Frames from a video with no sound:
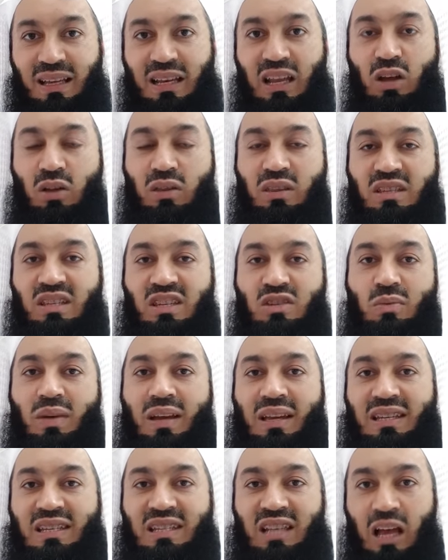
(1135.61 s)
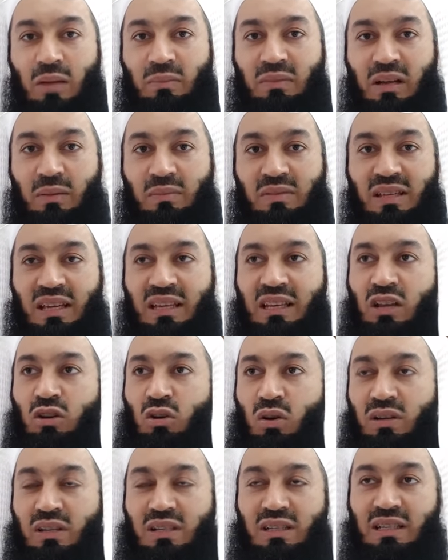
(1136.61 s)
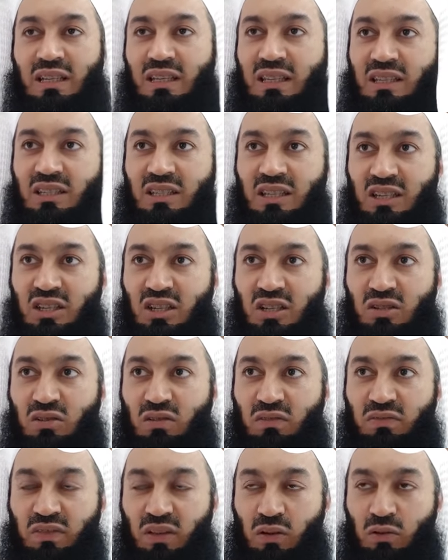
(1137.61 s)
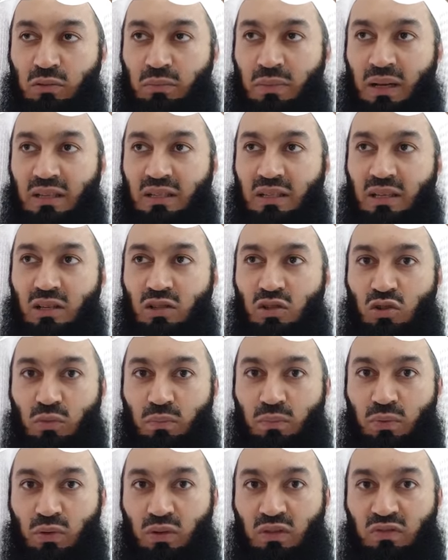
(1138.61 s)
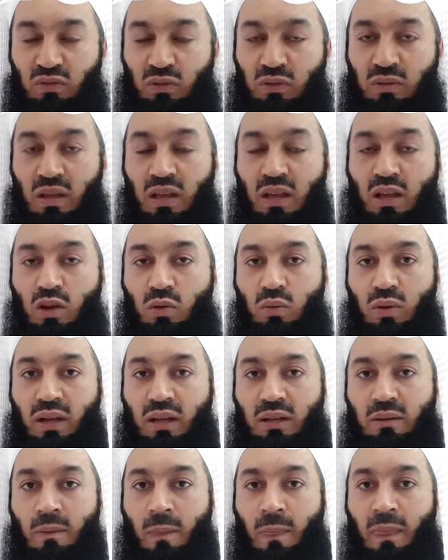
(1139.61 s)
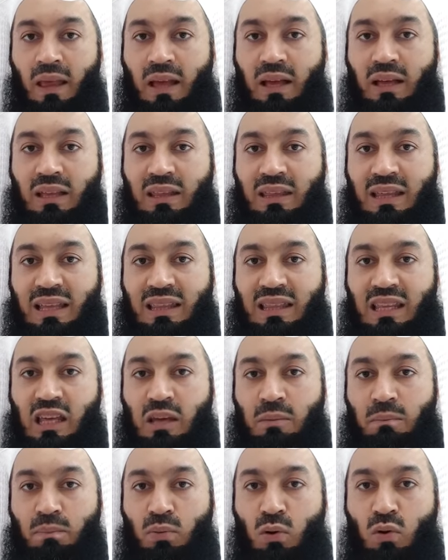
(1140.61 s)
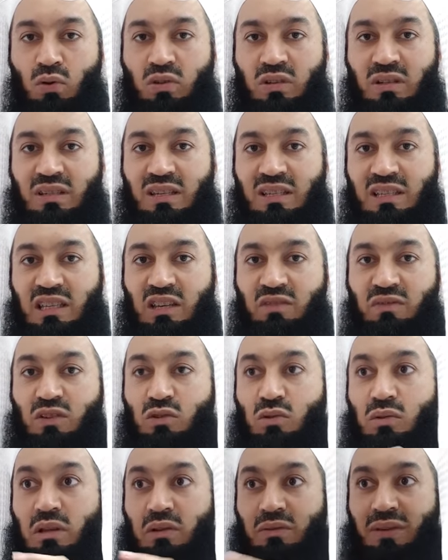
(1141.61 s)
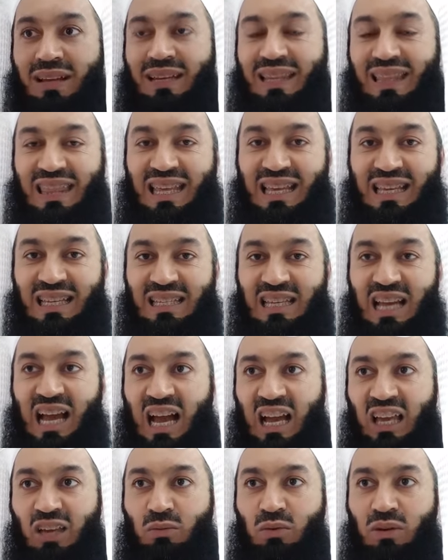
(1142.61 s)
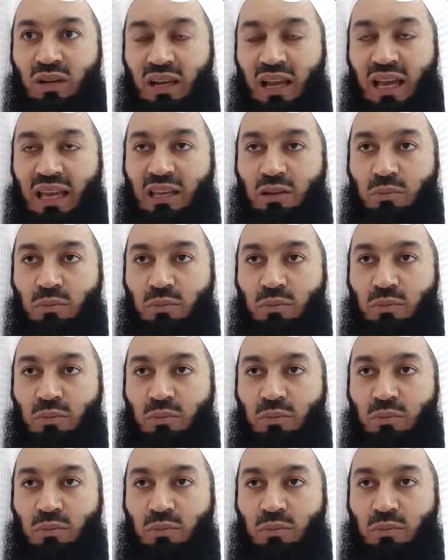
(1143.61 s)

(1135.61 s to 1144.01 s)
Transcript: Now, this is where Islam comes in. And honestly, the teachings of the Almighty are so beautiful, where the importance is given to the right things. I would